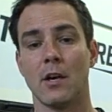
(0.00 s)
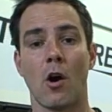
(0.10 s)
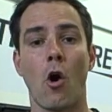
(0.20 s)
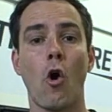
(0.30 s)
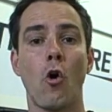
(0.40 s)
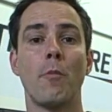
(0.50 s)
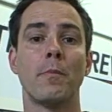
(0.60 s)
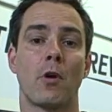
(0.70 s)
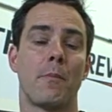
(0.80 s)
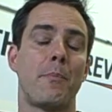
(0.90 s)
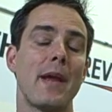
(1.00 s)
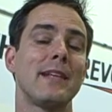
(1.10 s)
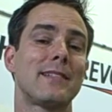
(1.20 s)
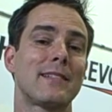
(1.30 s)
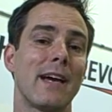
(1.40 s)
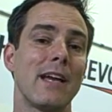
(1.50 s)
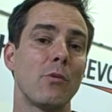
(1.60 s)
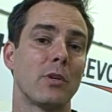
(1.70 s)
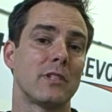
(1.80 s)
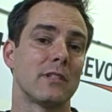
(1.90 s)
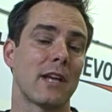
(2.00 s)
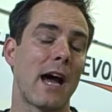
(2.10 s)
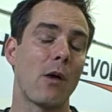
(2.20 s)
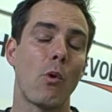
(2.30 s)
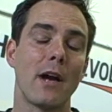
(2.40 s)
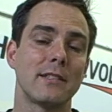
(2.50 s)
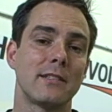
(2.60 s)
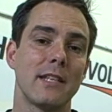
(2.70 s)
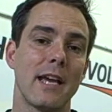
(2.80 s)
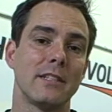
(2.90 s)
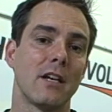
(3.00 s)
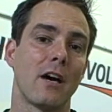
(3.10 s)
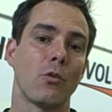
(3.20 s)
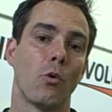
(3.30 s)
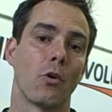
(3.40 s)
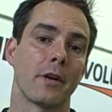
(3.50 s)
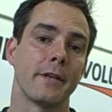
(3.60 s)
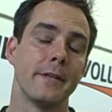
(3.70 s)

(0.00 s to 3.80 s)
home or base site, which is iyca.org.